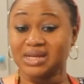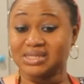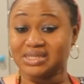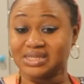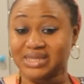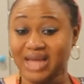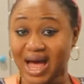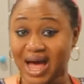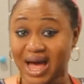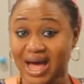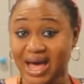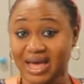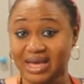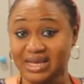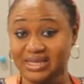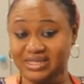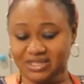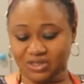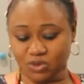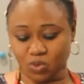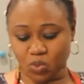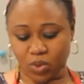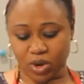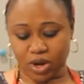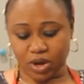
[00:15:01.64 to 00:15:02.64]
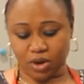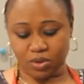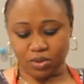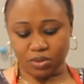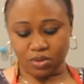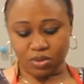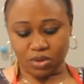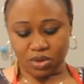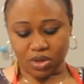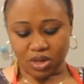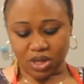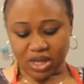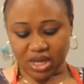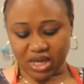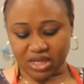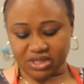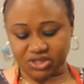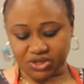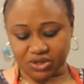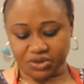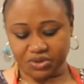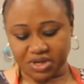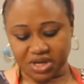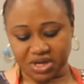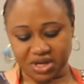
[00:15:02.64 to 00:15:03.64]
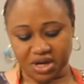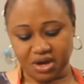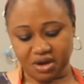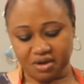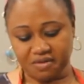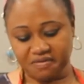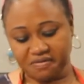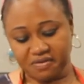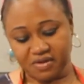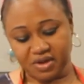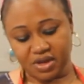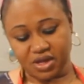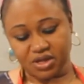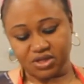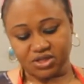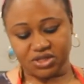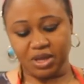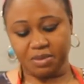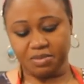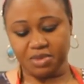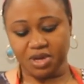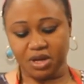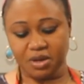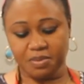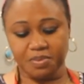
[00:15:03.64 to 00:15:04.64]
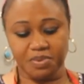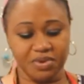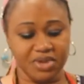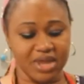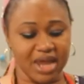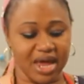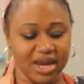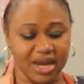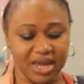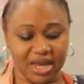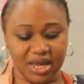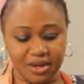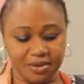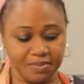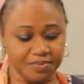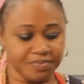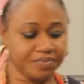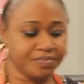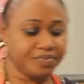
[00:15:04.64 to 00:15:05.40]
diced well is good enough. So I'm gonna put that in.